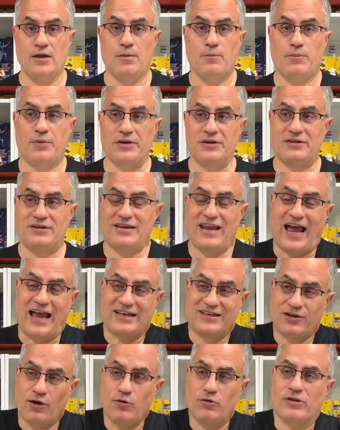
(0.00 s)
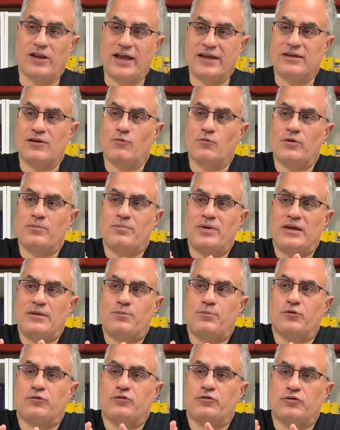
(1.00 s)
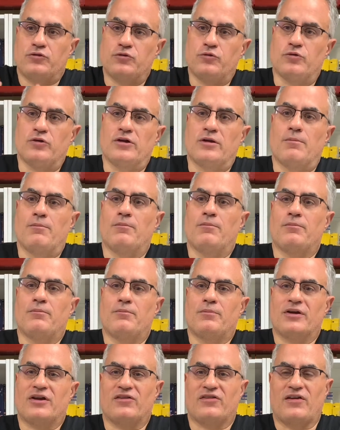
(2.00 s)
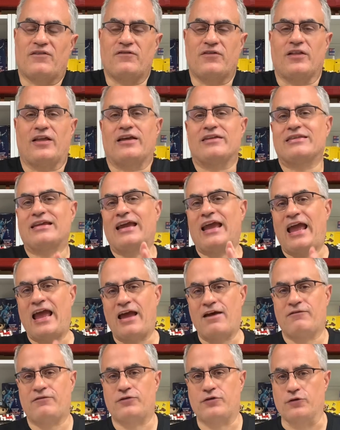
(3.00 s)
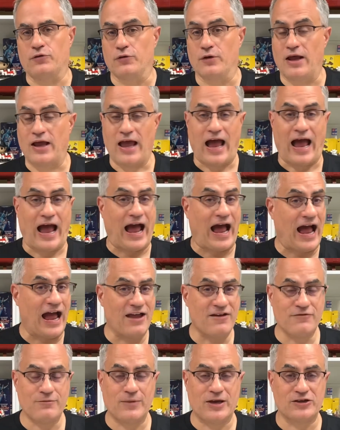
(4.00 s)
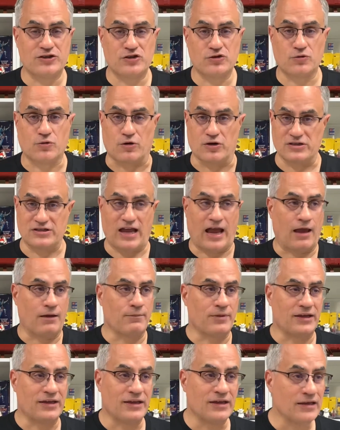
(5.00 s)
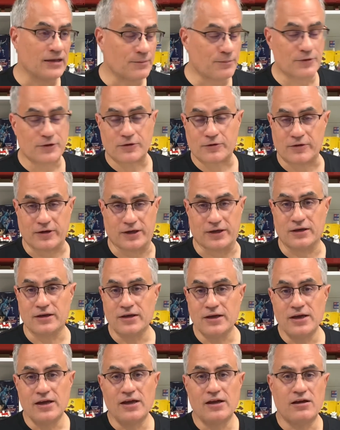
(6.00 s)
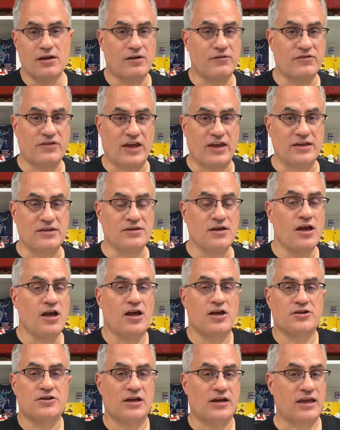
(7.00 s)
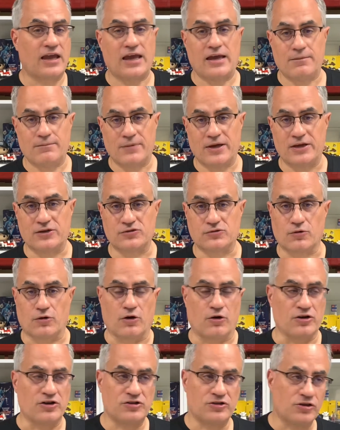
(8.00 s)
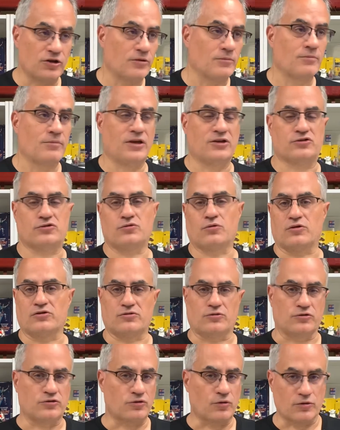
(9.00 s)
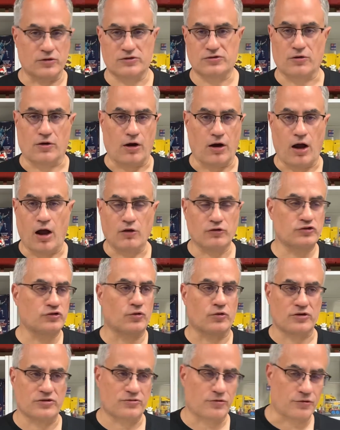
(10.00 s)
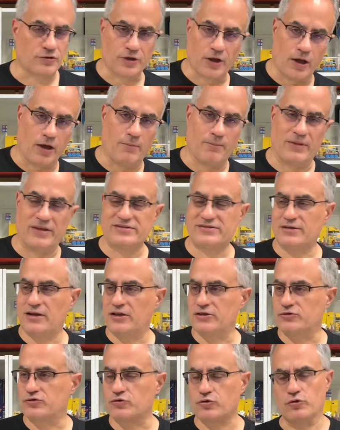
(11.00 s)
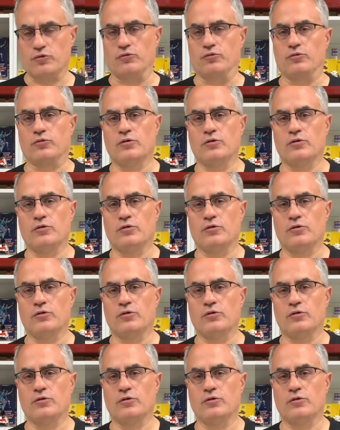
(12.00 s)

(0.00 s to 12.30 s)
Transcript: But I don't like it when people do it because they feel like they have to. I've made shorts. I'd be a hypocrite of saying you can't make shorts or you shouldn't make shorts or all shorts are dumb. That's not true.